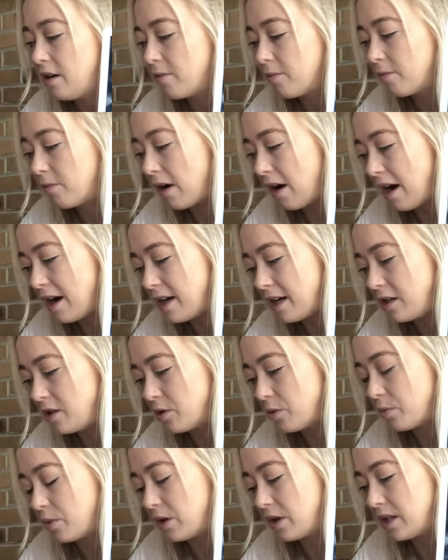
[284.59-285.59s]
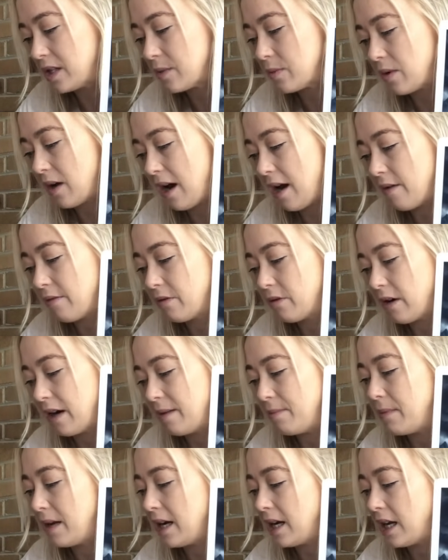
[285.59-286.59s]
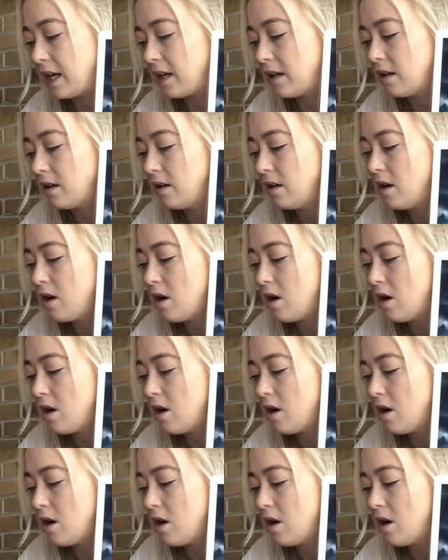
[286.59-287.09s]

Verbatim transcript: write and your words will have great meaning.